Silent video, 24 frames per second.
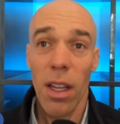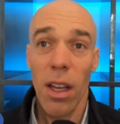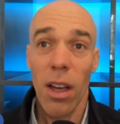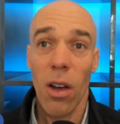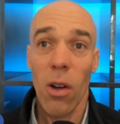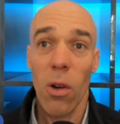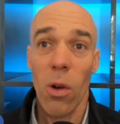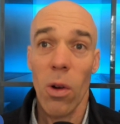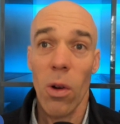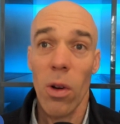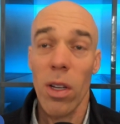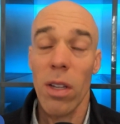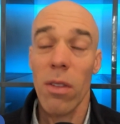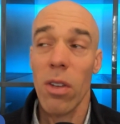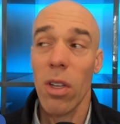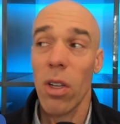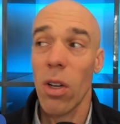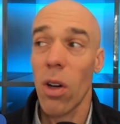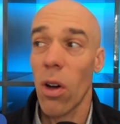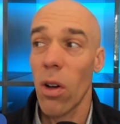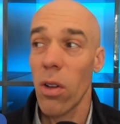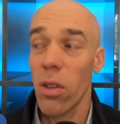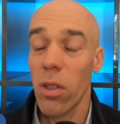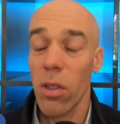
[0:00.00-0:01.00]
or even
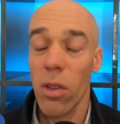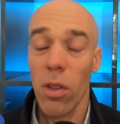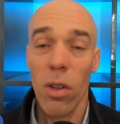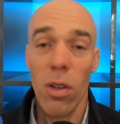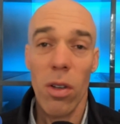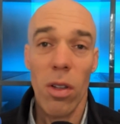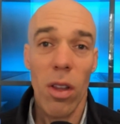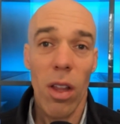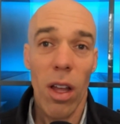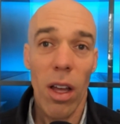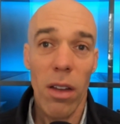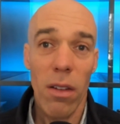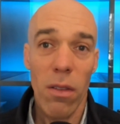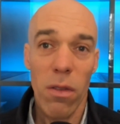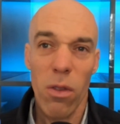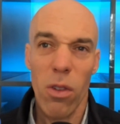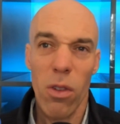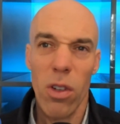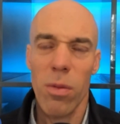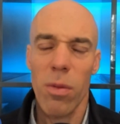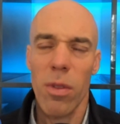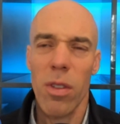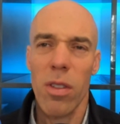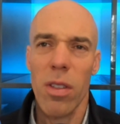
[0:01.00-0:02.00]
call your local law
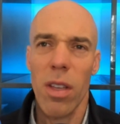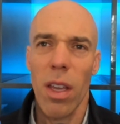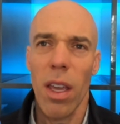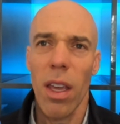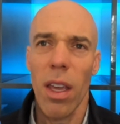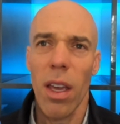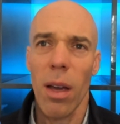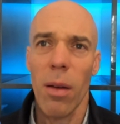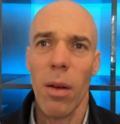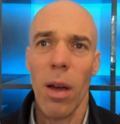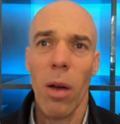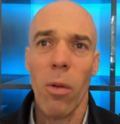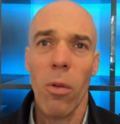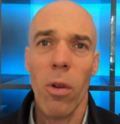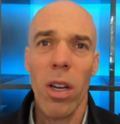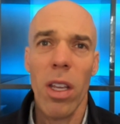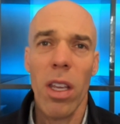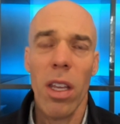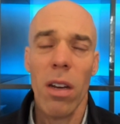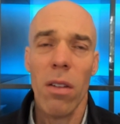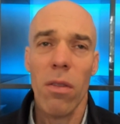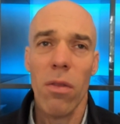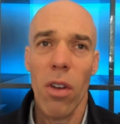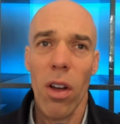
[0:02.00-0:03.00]
enforcement and say, hey, I want to
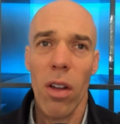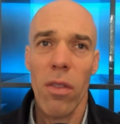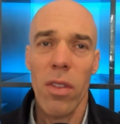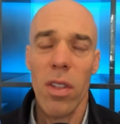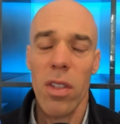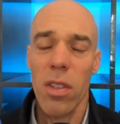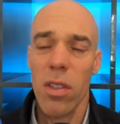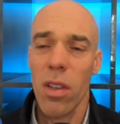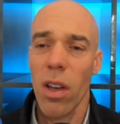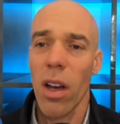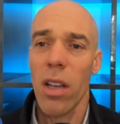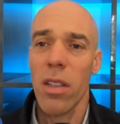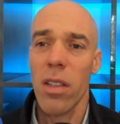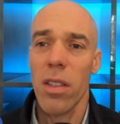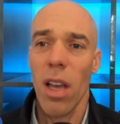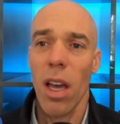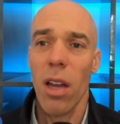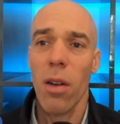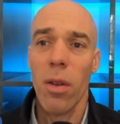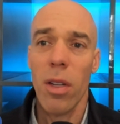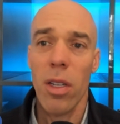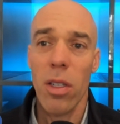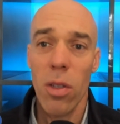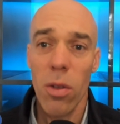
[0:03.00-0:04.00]
get involved in this cause. How
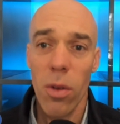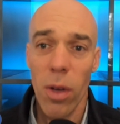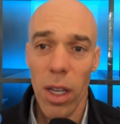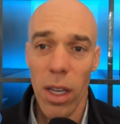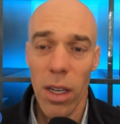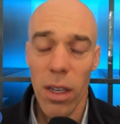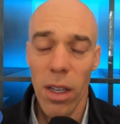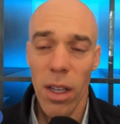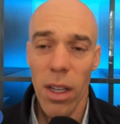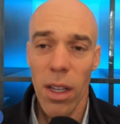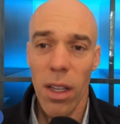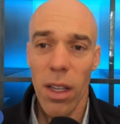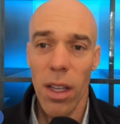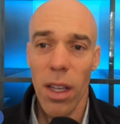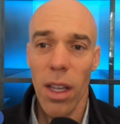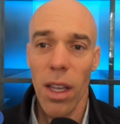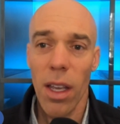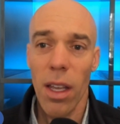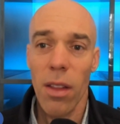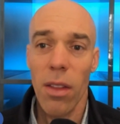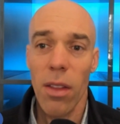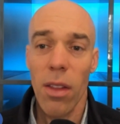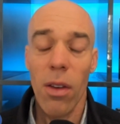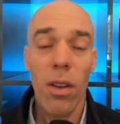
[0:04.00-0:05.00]
do I do it?
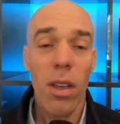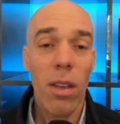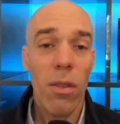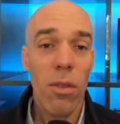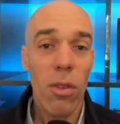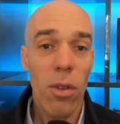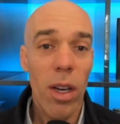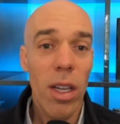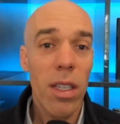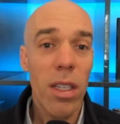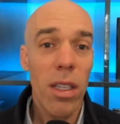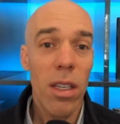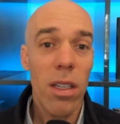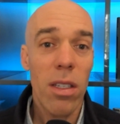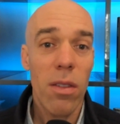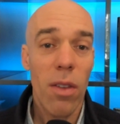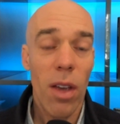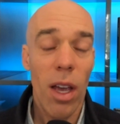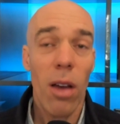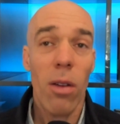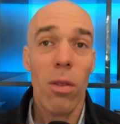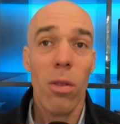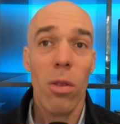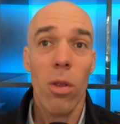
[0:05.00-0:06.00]
And they'll give you ideas of
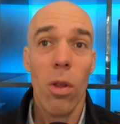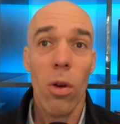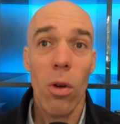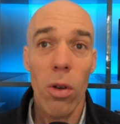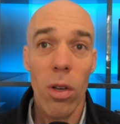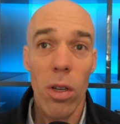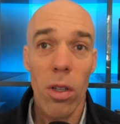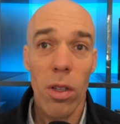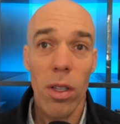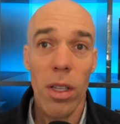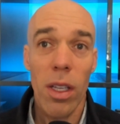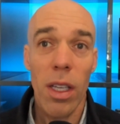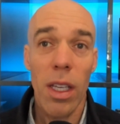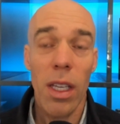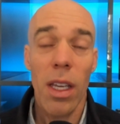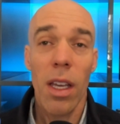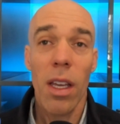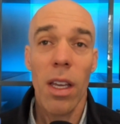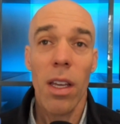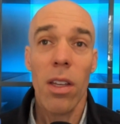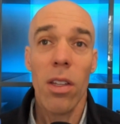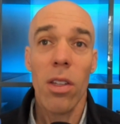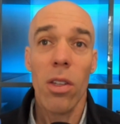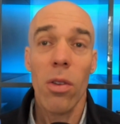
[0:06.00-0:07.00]
how locally
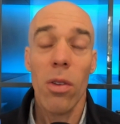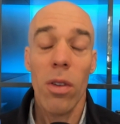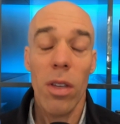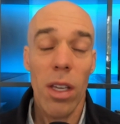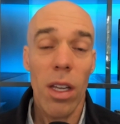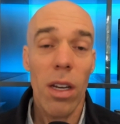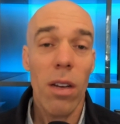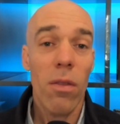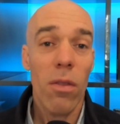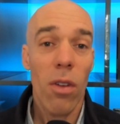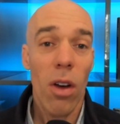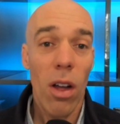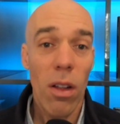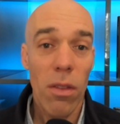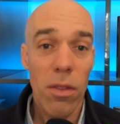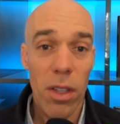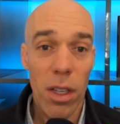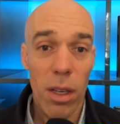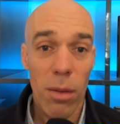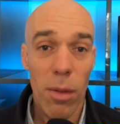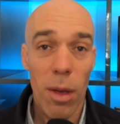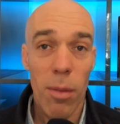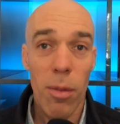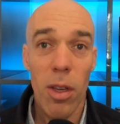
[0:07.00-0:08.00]
you can get involved in
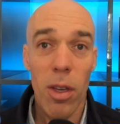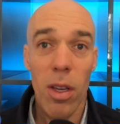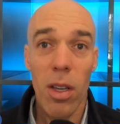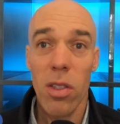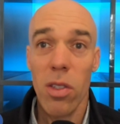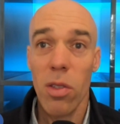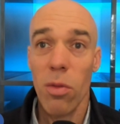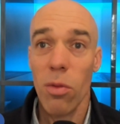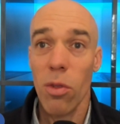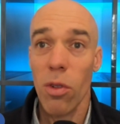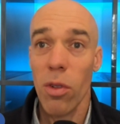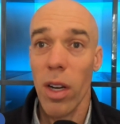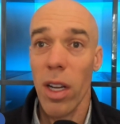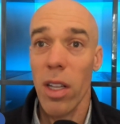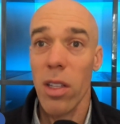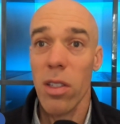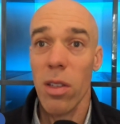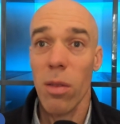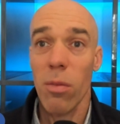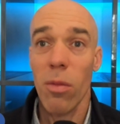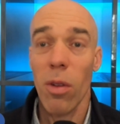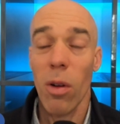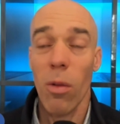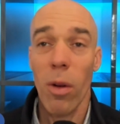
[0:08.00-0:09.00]
it. Maybe you can create
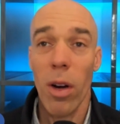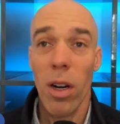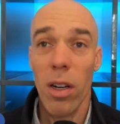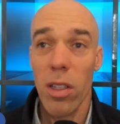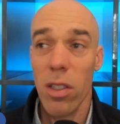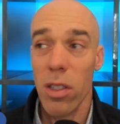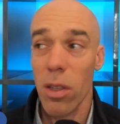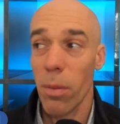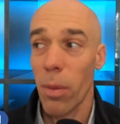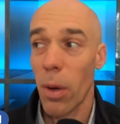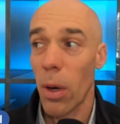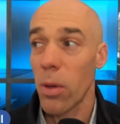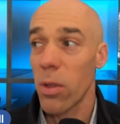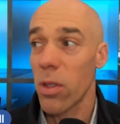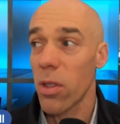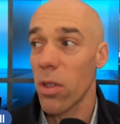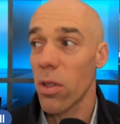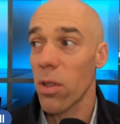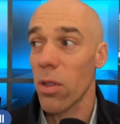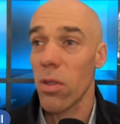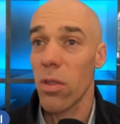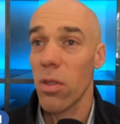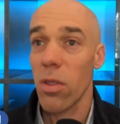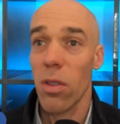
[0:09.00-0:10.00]
some awareness or
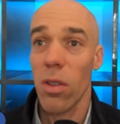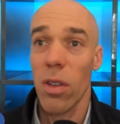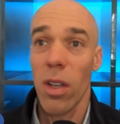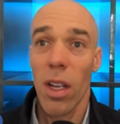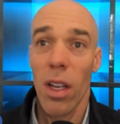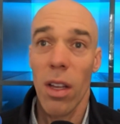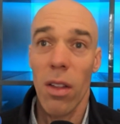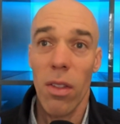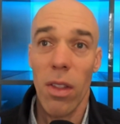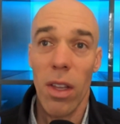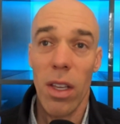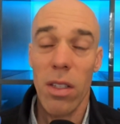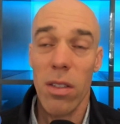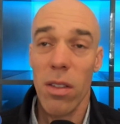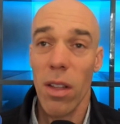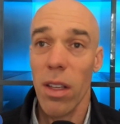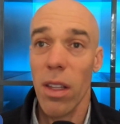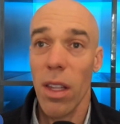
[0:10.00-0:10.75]
posters or things like,